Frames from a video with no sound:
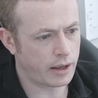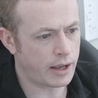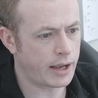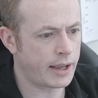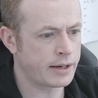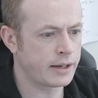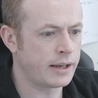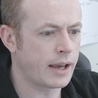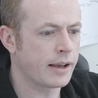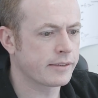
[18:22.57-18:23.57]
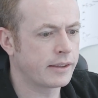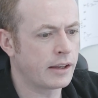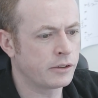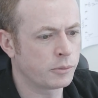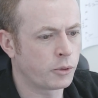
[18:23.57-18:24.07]
Hi Andy, has
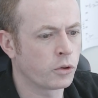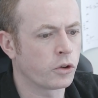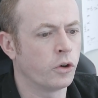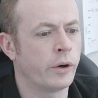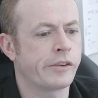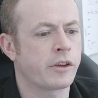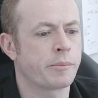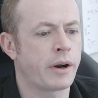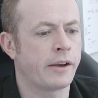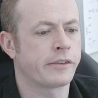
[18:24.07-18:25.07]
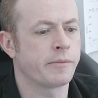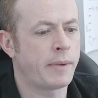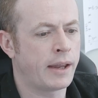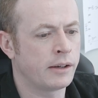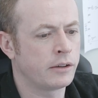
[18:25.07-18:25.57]
kendo borger always comprised of
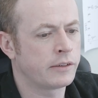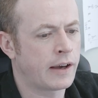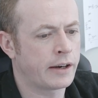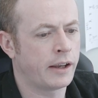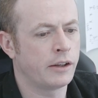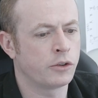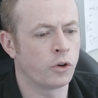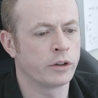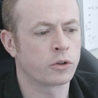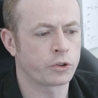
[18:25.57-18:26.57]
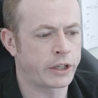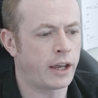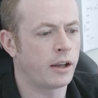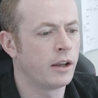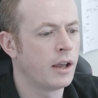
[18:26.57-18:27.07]
men, tare, do, and
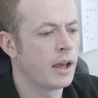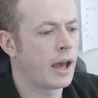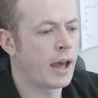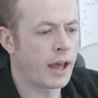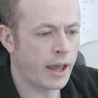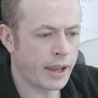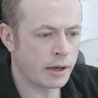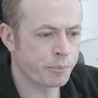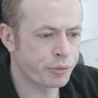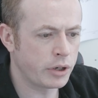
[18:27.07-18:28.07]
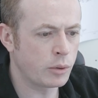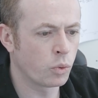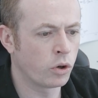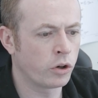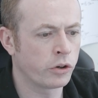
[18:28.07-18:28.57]
kote? Uh, in
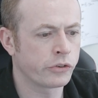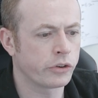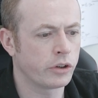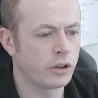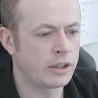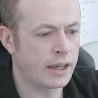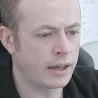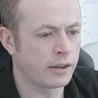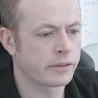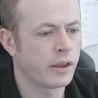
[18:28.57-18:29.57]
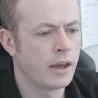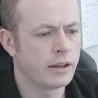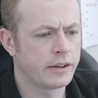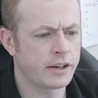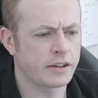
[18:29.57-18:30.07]
pre-wars years,
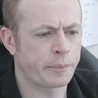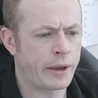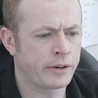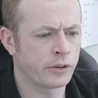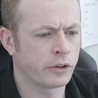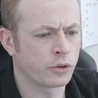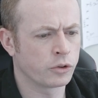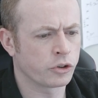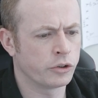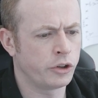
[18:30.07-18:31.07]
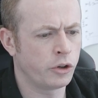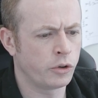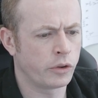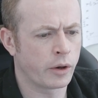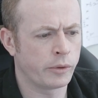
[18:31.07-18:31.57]
did it depend on the dojo or
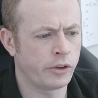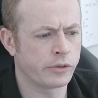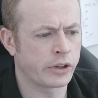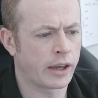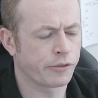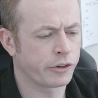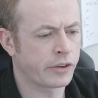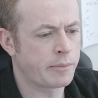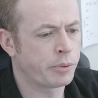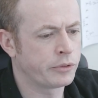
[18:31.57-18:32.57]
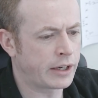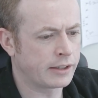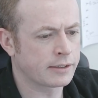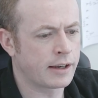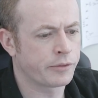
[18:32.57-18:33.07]
you that were using it? For example,
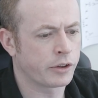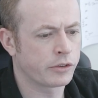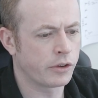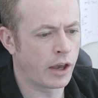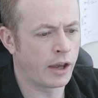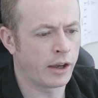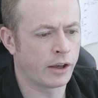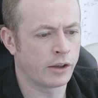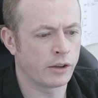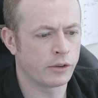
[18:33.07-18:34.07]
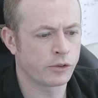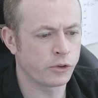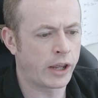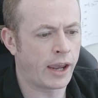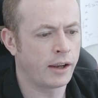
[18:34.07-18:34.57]
Naginata have the uh,
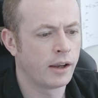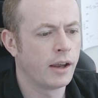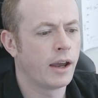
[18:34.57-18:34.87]
sune